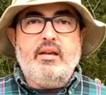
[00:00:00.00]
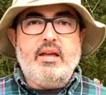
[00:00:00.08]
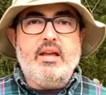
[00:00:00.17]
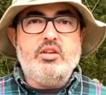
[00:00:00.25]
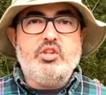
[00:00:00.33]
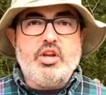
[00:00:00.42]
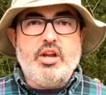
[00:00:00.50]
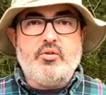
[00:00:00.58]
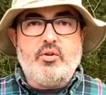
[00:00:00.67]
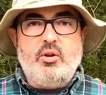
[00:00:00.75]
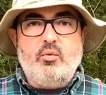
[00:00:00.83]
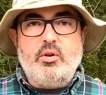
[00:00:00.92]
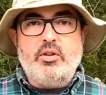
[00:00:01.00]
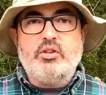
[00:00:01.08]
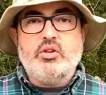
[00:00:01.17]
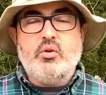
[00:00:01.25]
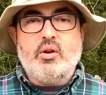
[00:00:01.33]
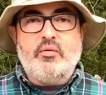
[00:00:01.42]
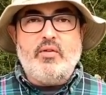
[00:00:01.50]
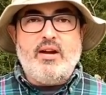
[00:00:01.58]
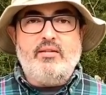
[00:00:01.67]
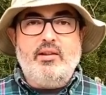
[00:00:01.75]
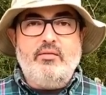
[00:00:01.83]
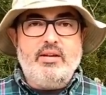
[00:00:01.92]
In general, where the two are
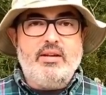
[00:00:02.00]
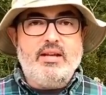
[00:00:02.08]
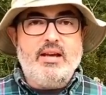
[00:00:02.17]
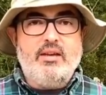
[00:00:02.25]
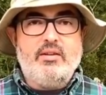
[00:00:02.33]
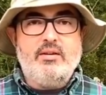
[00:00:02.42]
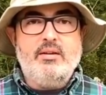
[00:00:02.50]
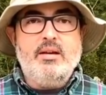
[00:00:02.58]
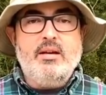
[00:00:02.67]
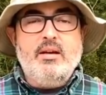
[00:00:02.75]
found living together,